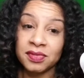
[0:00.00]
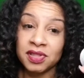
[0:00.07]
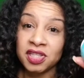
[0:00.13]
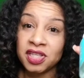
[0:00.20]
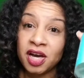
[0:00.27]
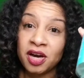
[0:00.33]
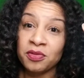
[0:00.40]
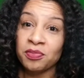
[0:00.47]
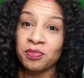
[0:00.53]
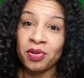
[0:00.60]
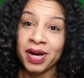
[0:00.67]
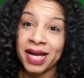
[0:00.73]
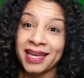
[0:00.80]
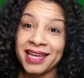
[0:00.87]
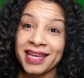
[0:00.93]
you know,
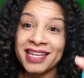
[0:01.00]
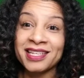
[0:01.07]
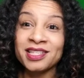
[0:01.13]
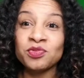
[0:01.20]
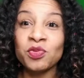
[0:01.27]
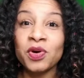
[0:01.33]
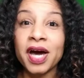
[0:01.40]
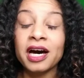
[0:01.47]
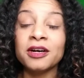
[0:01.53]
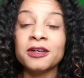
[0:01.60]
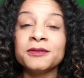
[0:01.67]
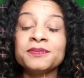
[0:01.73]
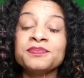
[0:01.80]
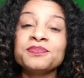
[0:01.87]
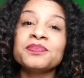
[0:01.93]
brand as well.
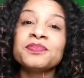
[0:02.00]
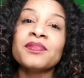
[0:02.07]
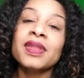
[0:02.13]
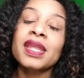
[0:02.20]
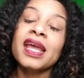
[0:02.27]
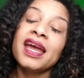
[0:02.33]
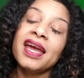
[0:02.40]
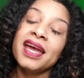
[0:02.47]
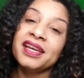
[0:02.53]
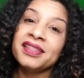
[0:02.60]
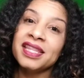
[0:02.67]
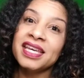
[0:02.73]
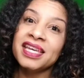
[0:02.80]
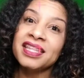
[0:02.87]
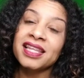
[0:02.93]

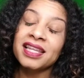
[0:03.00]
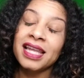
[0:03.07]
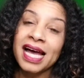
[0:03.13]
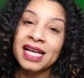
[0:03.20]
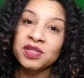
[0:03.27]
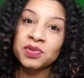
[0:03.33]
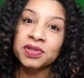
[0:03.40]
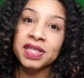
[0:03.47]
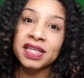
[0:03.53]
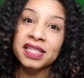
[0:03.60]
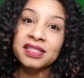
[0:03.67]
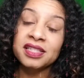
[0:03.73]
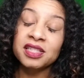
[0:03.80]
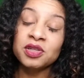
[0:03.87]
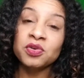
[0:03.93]
And then the last one that
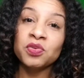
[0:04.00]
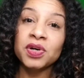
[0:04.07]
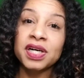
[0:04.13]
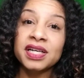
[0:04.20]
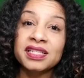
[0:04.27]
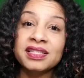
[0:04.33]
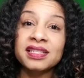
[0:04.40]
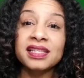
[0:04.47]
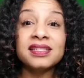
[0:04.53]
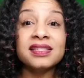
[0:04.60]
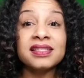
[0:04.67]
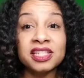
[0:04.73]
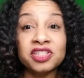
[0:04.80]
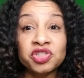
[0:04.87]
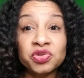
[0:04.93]
I took was the
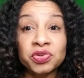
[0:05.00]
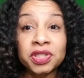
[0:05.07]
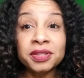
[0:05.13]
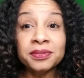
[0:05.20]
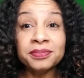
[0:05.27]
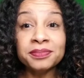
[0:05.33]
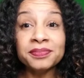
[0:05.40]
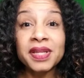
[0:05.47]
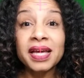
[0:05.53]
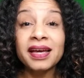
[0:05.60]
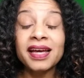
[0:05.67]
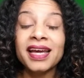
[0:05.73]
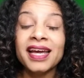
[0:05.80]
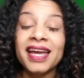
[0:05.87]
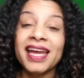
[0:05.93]
Centrum,
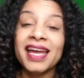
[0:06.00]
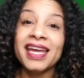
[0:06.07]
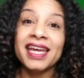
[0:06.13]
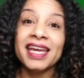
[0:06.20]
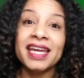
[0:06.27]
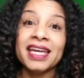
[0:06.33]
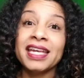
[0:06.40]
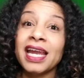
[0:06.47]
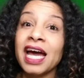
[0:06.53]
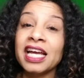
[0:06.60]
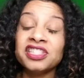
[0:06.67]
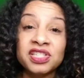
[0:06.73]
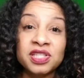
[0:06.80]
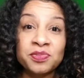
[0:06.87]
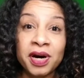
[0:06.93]
and
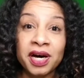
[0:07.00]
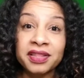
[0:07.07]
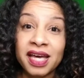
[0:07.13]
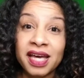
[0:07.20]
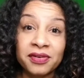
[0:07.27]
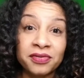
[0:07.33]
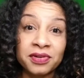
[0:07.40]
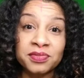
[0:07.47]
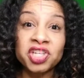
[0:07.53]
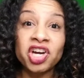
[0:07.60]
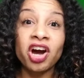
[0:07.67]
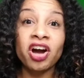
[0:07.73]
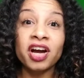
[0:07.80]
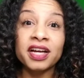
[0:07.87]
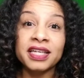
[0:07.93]
I just bought that from
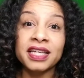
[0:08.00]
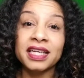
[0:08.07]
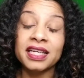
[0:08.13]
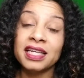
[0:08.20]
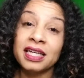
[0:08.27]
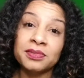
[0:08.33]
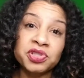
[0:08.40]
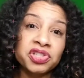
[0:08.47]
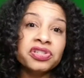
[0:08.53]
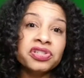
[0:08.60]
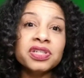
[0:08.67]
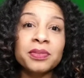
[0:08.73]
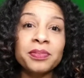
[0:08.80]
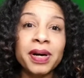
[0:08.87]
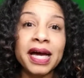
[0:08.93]
Target, and I'm sure
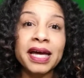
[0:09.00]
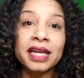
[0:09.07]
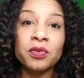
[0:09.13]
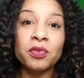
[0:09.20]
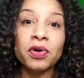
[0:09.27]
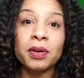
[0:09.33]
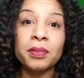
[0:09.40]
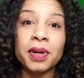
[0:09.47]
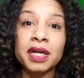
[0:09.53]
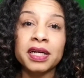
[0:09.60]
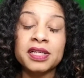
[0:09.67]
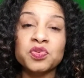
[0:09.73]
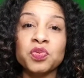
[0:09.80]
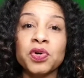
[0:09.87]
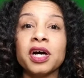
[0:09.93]
you could buy it at Walmart
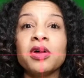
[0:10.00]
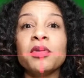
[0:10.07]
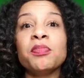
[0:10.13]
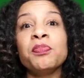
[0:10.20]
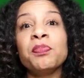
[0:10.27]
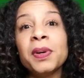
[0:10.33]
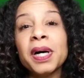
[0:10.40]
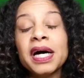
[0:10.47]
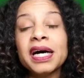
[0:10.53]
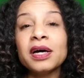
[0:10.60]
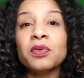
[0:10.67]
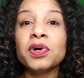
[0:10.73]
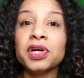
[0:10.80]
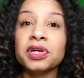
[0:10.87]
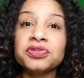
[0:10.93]
as well.
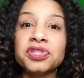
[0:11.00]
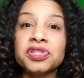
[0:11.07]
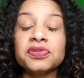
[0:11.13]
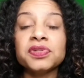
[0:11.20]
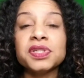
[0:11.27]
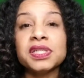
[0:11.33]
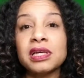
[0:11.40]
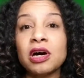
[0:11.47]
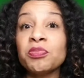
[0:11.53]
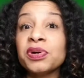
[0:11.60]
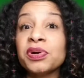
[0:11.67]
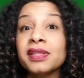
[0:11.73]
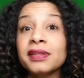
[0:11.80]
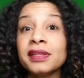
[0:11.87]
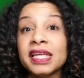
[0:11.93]
But what I'll do is I'll
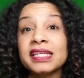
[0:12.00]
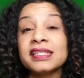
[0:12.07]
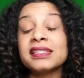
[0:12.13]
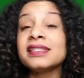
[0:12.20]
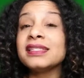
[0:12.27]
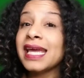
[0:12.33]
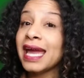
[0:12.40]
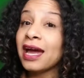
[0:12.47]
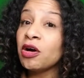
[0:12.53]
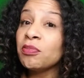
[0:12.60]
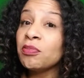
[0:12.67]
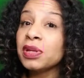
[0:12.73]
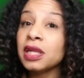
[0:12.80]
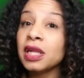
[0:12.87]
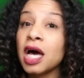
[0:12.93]
put the links
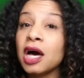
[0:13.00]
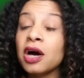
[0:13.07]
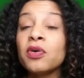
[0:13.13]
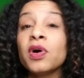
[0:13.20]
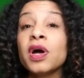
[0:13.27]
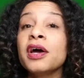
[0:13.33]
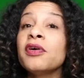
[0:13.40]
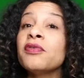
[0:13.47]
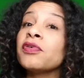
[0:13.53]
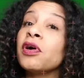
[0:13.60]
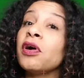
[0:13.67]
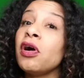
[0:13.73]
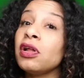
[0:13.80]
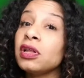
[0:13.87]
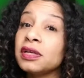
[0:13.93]
down below
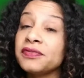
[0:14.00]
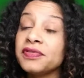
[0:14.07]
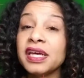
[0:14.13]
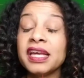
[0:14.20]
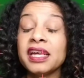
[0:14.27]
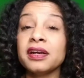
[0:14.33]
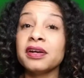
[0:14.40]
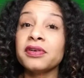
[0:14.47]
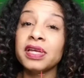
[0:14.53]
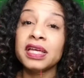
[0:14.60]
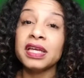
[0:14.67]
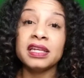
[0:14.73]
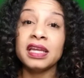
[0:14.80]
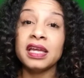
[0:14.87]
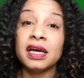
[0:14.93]
for all of the hair
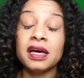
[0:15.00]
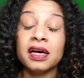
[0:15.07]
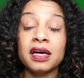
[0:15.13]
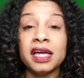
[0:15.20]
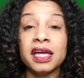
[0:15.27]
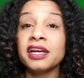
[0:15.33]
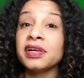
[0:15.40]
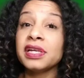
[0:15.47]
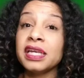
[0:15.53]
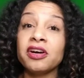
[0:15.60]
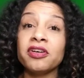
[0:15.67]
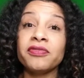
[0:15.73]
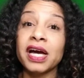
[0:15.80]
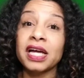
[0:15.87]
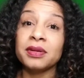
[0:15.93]
and
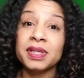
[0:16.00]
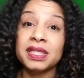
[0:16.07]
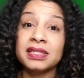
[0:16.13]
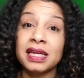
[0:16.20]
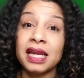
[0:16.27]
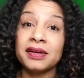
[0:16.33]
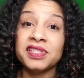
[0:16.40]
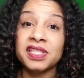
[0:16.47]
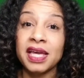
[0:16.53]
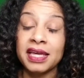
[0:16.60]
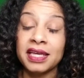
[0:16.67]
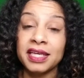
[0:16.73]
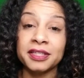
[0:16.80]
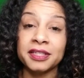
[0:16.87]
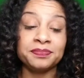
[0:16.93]
nail vitamins that I've
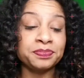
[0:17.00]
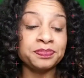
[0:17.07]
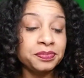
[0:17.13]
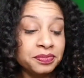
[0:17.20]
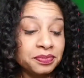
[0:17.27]
taken.